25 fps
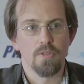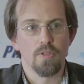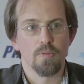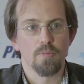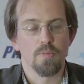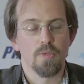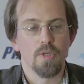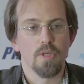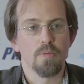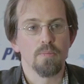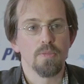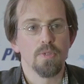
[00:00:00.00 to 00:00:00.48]
your
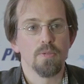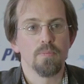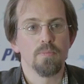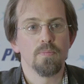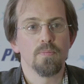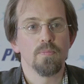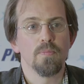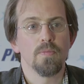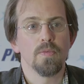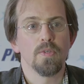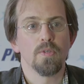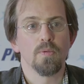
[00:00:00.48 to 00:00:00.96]

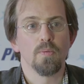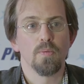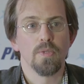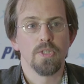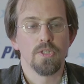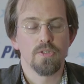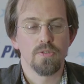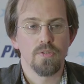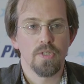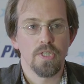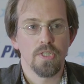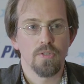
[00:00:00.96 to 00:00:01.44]
problem, and we
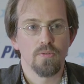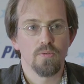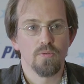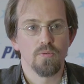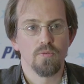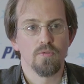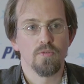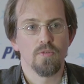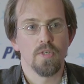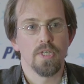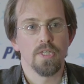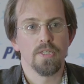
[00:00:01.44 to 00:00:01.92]
try
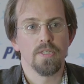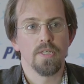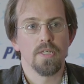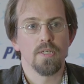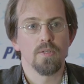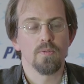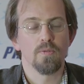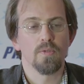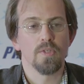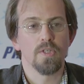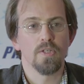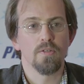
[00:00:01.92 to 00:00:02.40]
to find
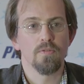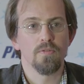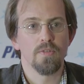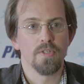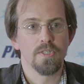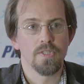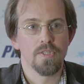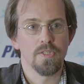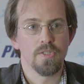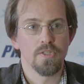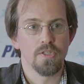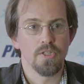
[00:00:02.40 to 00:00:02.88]
out if
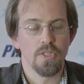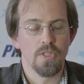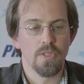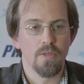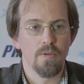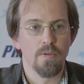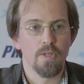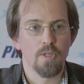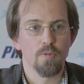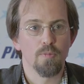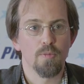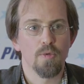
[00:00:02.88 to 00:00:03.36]
it's a
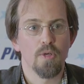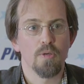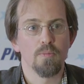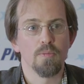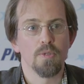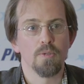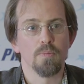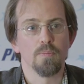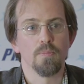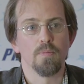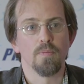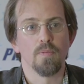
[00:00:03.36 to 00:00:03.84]
generic
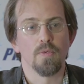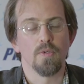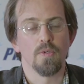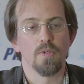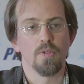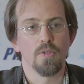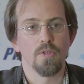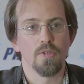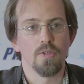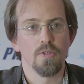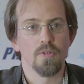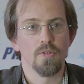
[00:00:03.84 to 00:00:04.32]
problem
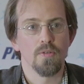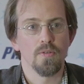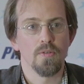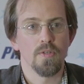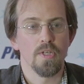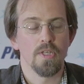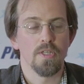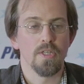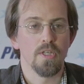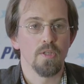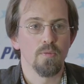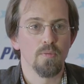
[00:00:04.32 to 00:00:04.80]
or not,
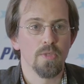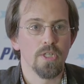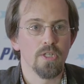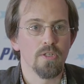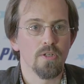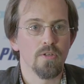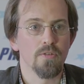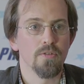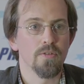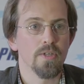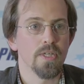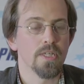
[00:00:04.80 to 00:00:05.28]
and then we
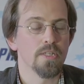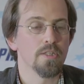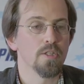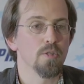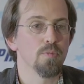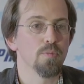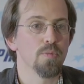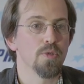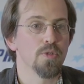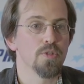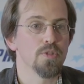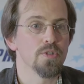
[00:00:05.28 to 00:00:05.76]
contact
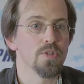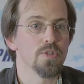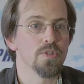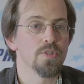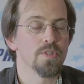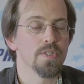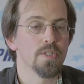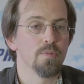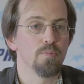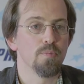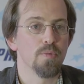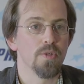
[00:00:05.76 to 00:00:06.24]
the
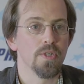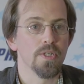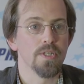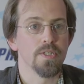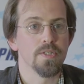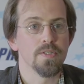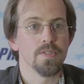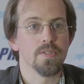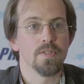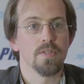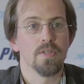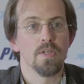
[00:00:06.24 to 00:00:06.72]
persons in
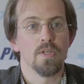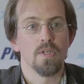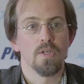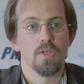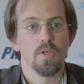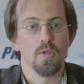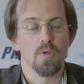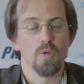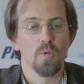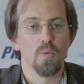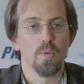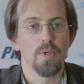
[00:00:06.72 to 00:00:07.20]
PRACE
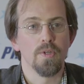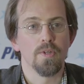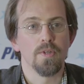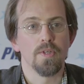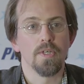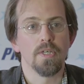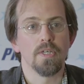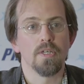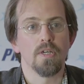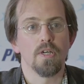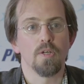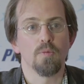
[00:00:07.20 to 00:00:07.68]
who we
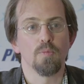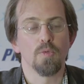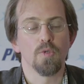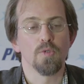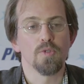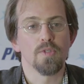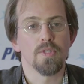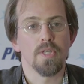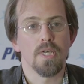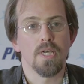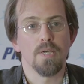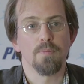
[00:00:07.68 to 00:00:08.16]
think are
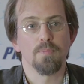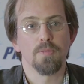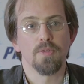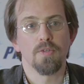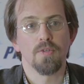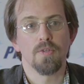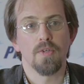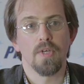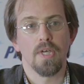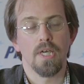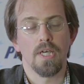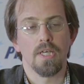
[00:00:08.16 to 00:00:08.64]
most
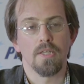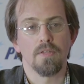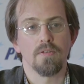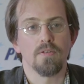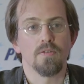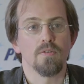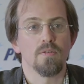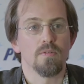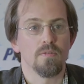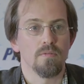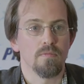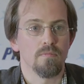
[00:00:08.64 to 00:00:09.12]
apt
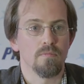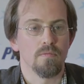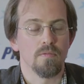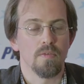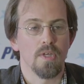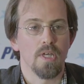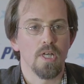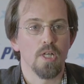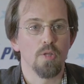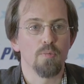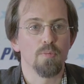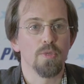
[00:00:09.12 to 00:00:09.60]
at
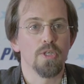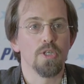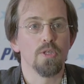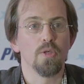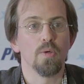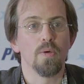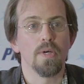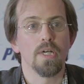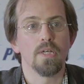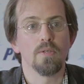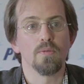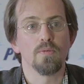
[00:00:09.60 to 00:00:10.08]
helping
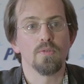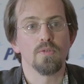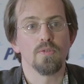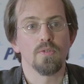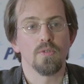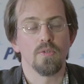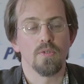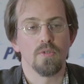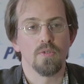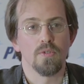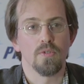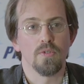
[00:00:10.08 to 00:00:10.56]
you out,
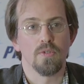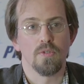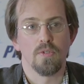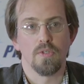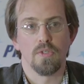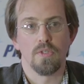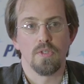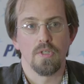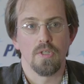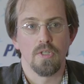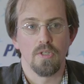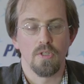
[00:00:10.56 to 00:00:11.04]

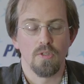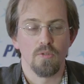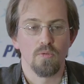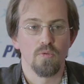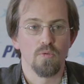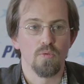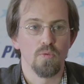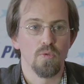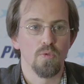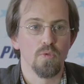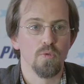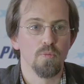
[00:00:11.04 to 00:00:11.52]
or
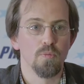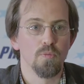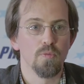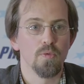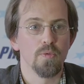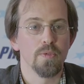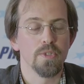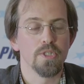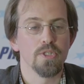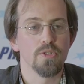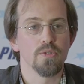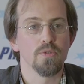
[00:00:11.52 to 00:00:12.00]
to
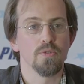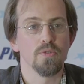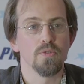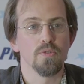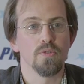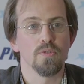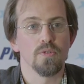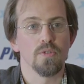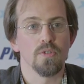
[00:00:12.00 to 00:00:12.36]
whom we should,